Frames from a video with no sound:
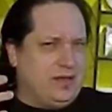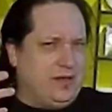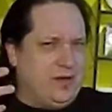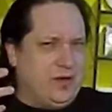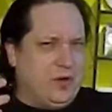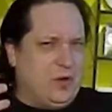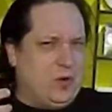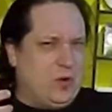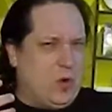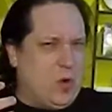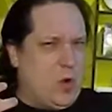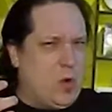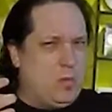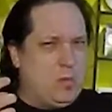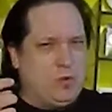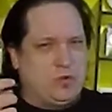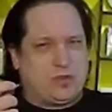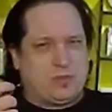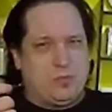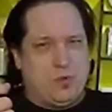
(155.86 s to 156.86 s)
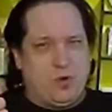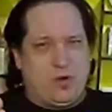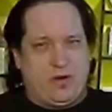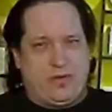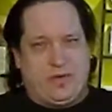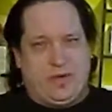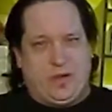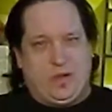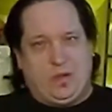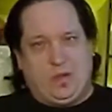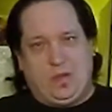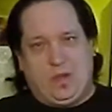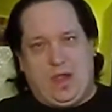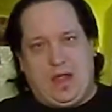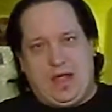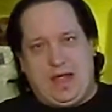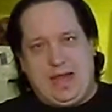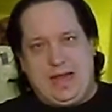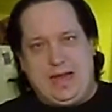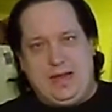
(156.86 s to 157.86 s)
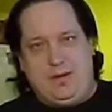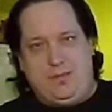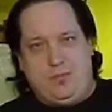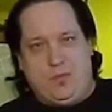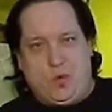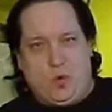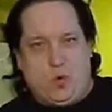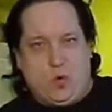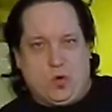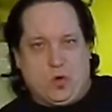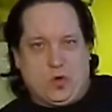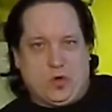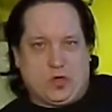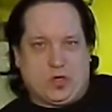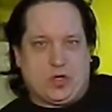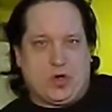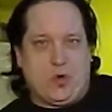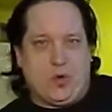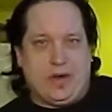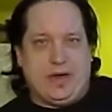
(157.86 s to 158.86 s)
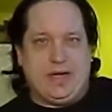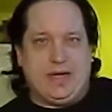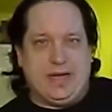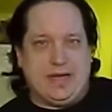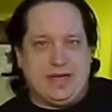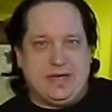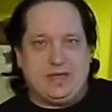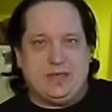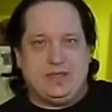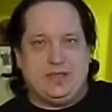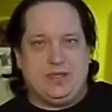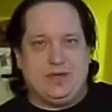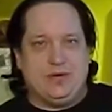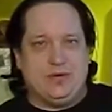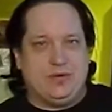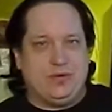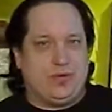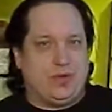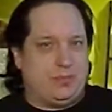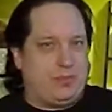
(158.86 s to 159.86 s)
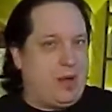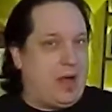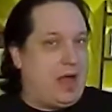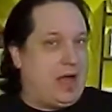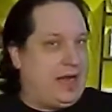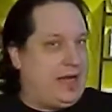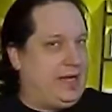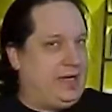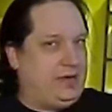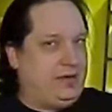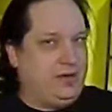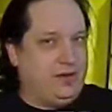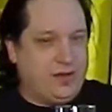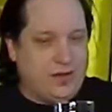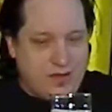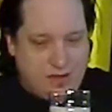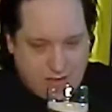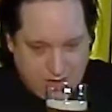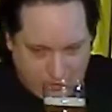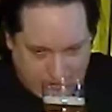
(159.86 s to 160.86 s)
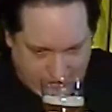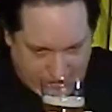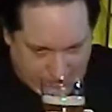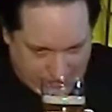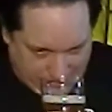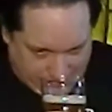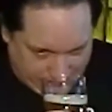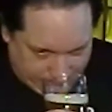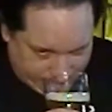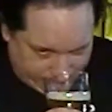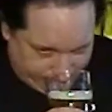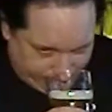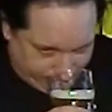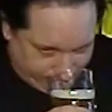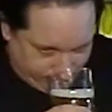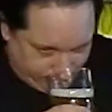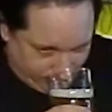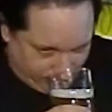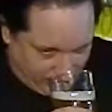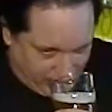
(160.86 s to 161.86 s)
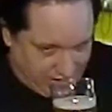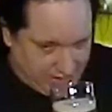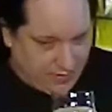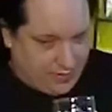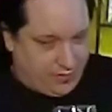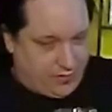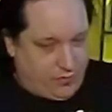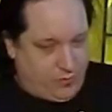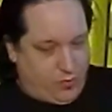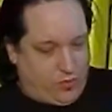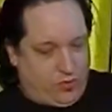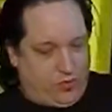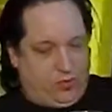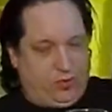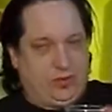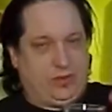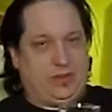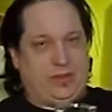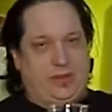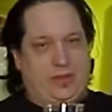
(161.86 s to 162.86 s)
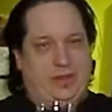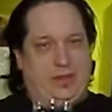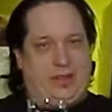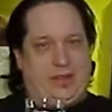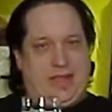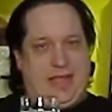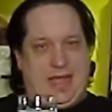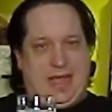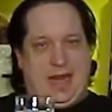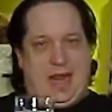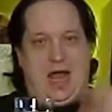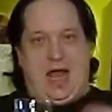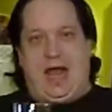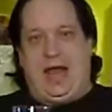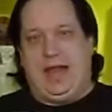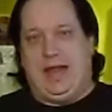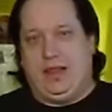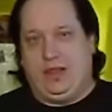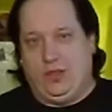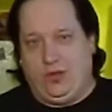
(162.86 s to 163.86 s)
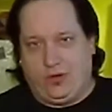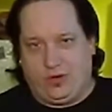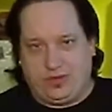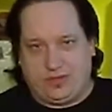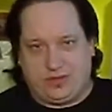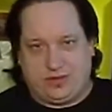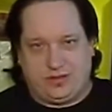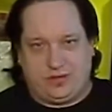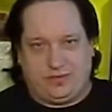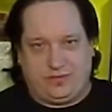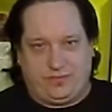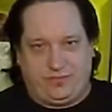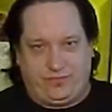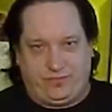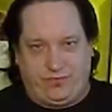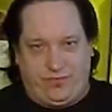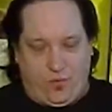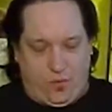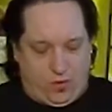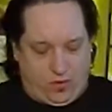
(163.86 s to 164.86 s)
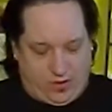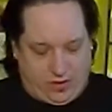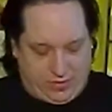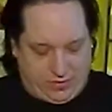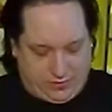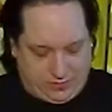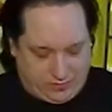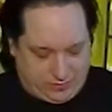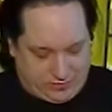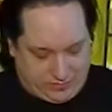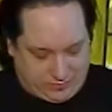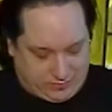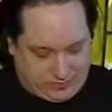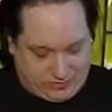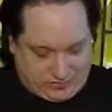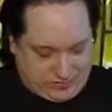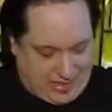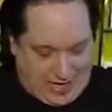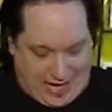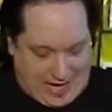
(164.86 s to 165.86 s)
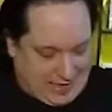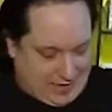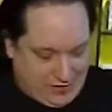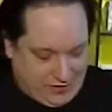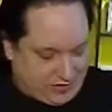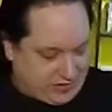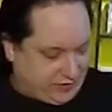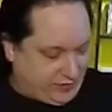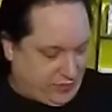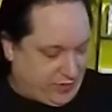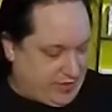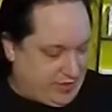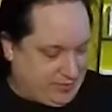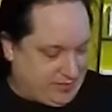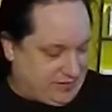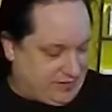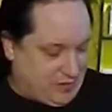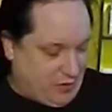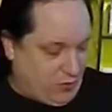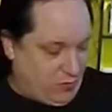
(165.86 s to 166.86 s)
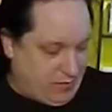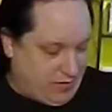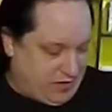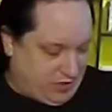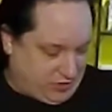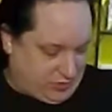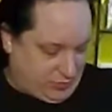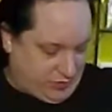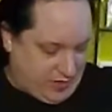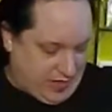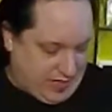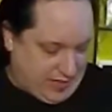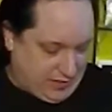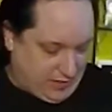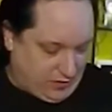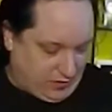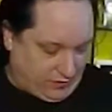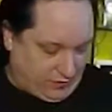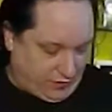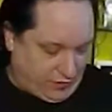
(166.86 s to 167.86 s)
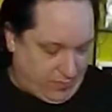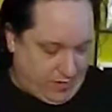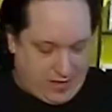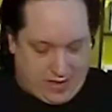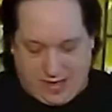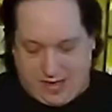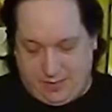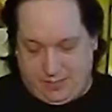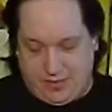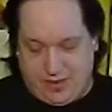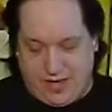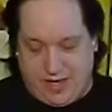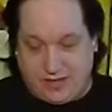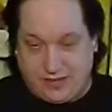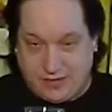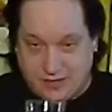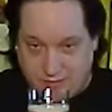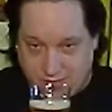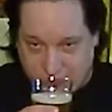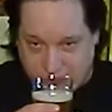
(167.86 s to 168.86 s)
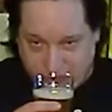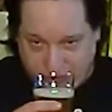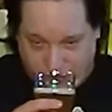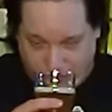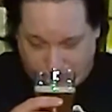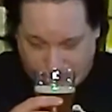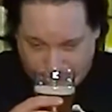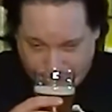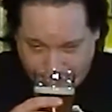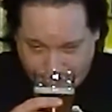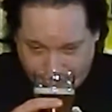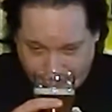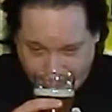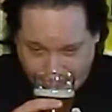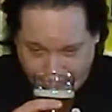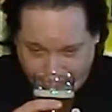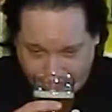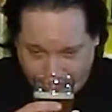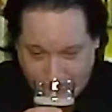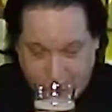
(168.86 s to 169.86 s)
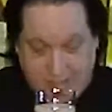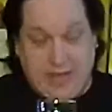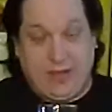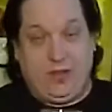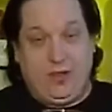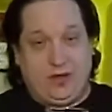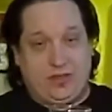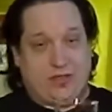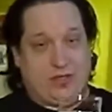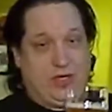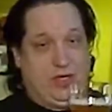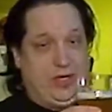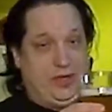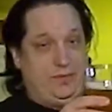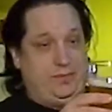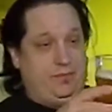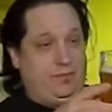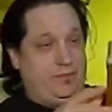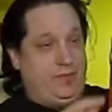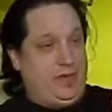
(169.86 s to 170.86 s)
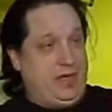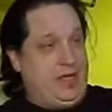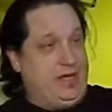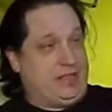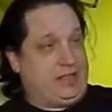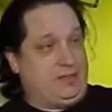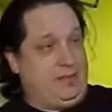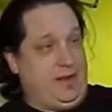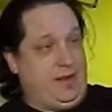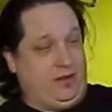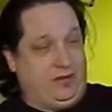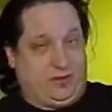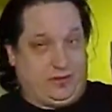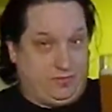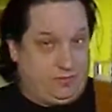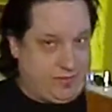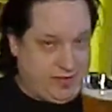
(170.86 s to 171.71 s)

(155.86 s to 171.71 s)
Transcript: almost more of a lime or going into the pine end of the world that I looks for. I looks for them so much when I look for my IPAs. So it looks good. It smells